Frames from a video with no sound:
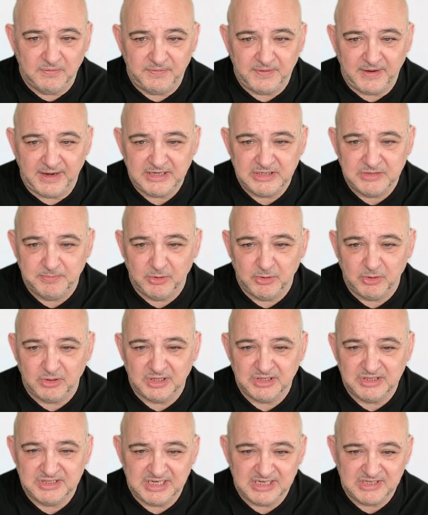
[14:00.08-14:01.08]
Facebook,
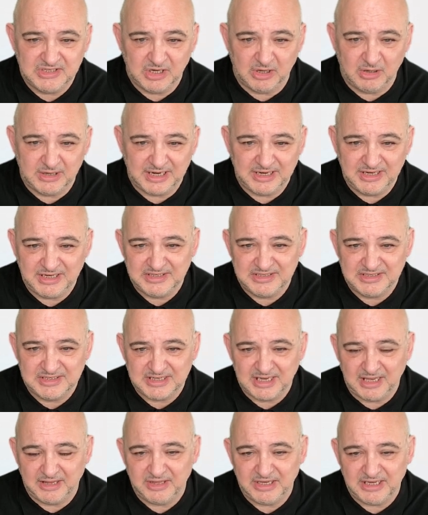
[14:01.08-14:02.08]
and TikTok. I need to
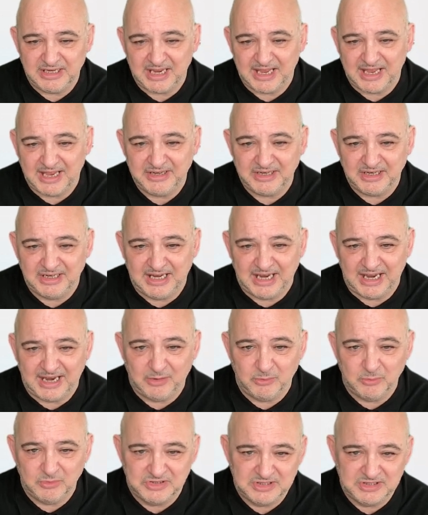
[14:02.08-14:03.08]
select the ad
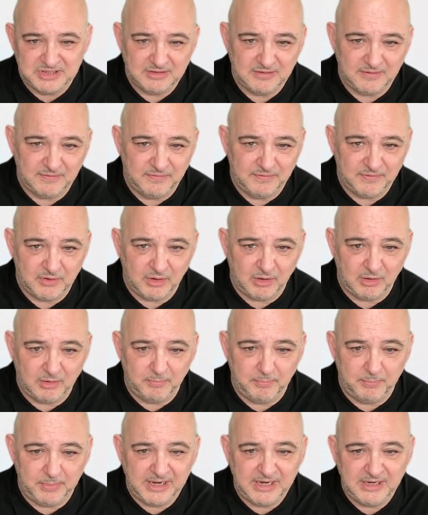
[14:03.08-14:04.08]
account for
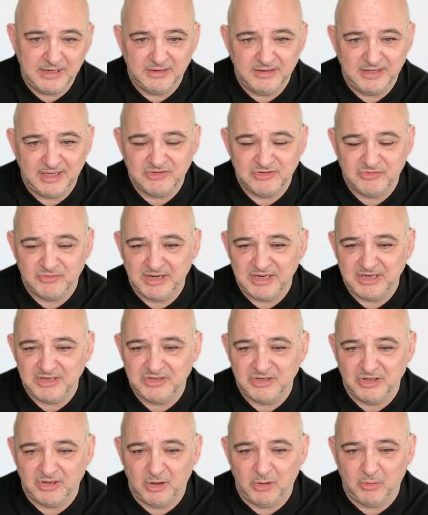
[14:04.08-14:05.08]
Bing, and that's ready
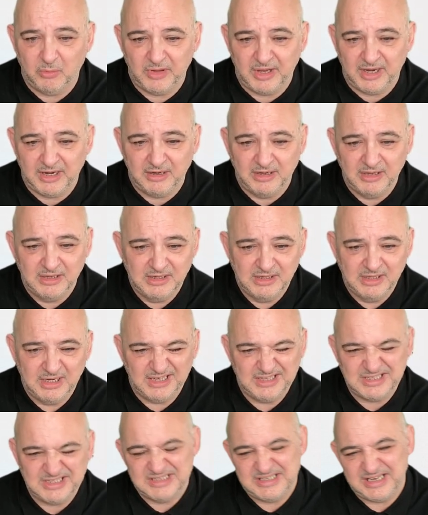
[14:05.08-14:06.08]
to go then.
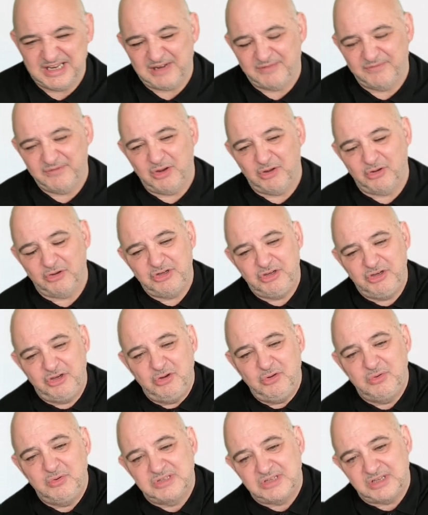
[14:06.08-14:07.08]
As I said, I've not
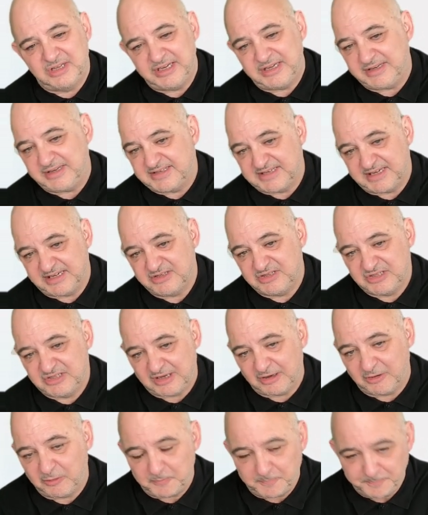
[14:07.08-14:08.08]
used LinkedIn,
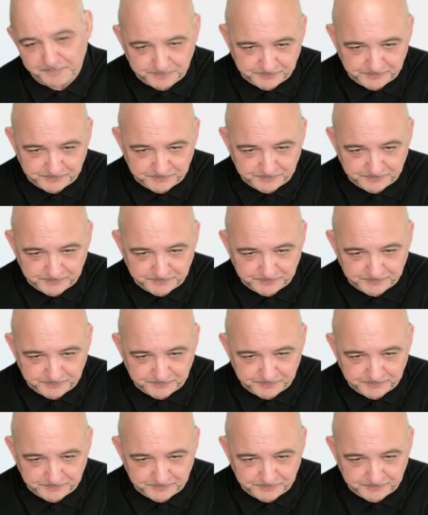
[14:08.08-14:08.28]
so